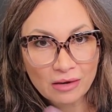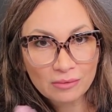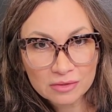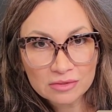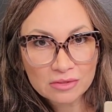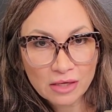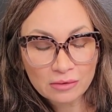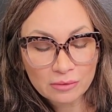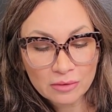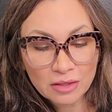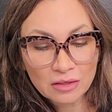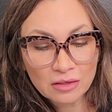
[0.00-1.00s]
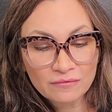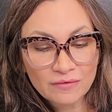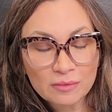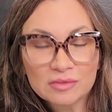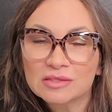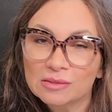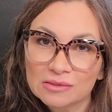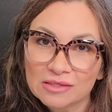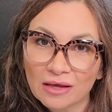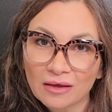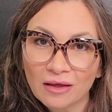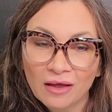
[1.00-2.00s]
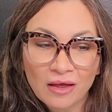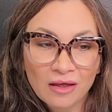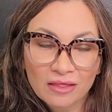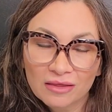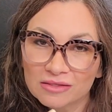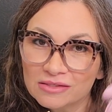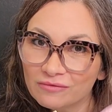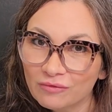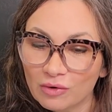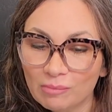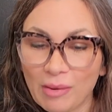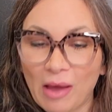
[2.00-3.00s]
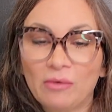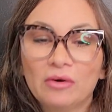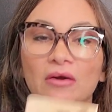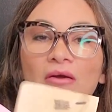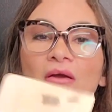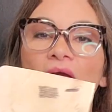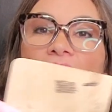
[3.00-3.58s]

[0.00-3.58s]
I would dilute it if I was using this for a powder.